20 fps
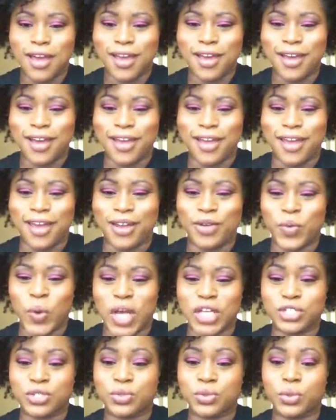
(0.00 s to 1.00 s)
and
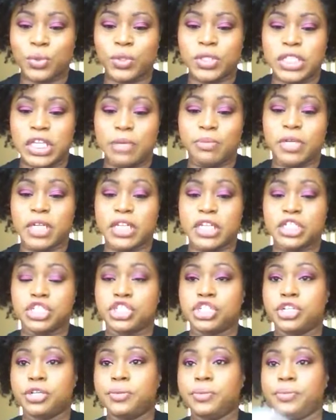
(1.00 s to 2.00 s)
Rhassoul Deep Conditioner.